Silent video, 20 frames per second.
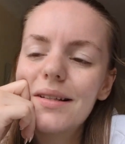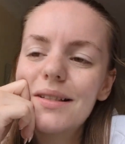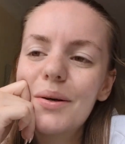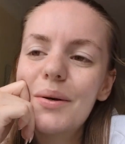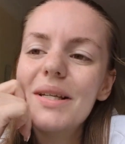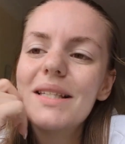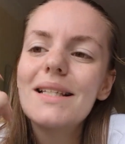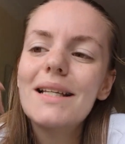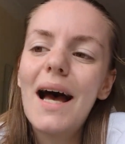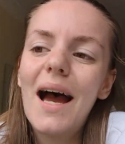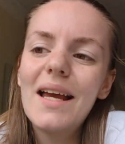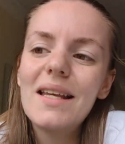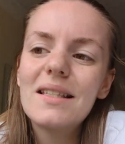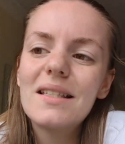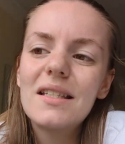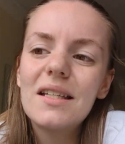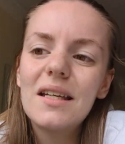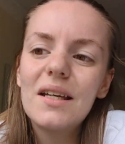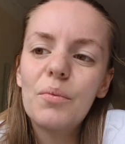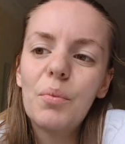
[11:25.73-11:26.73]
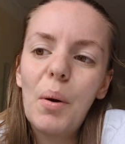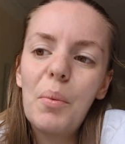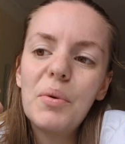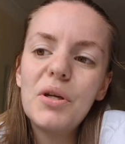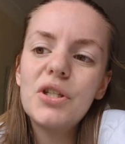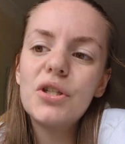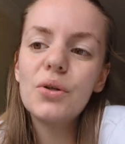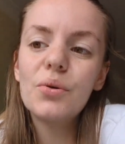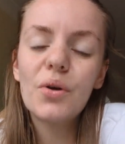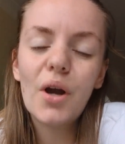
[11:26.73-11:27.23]
So it's nice to, when we
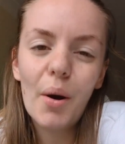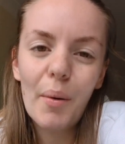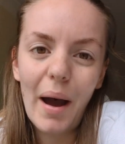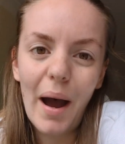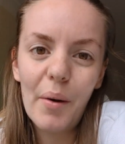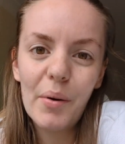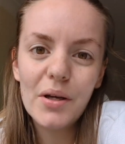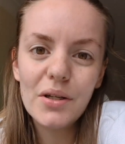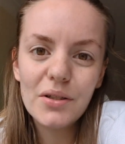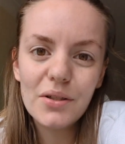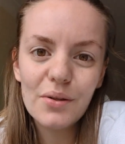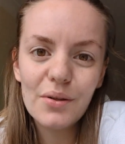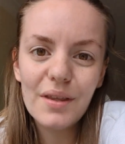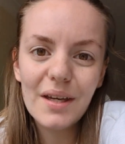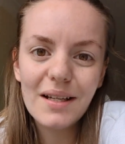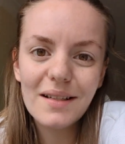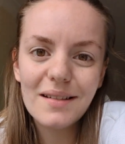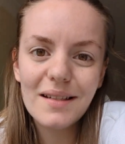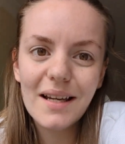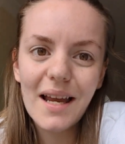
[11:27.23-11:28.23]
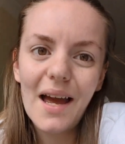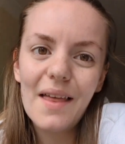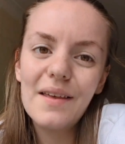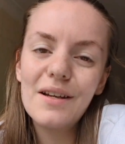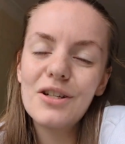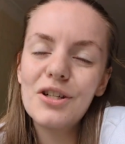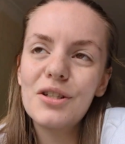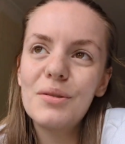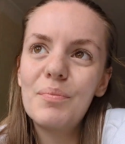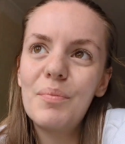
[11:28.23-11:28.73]
do go out and do things together,
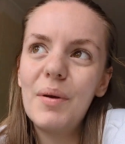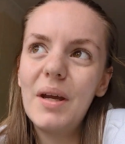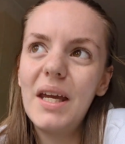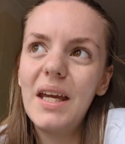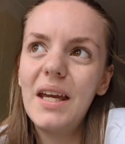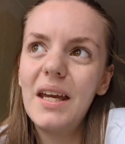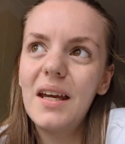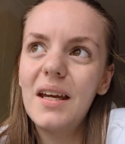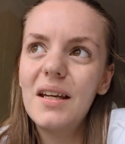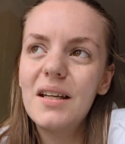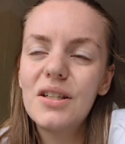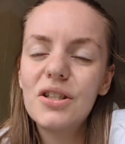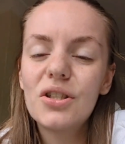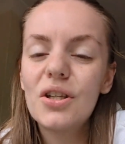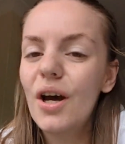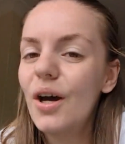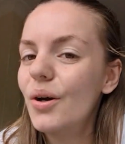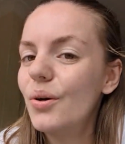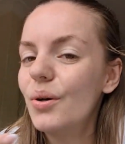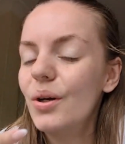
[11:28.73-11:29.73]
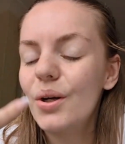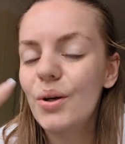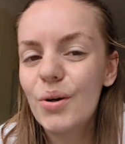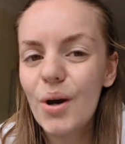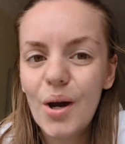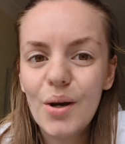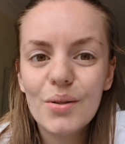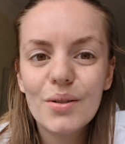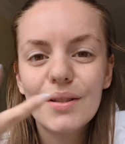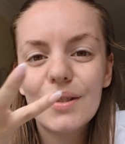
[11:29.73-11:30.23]
just be so
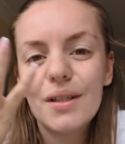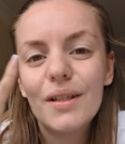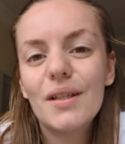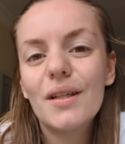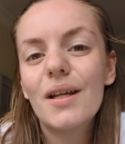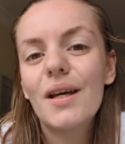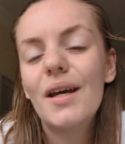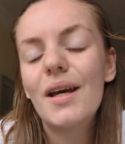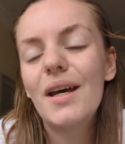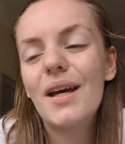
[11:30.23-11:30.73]
engrossed and